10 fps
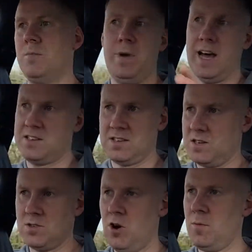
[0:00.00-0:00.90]
Matty says
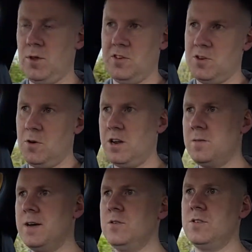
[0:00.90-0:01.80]
it's normal, nothing to worry
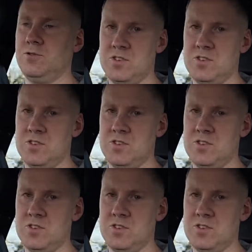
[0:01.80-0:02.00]
about.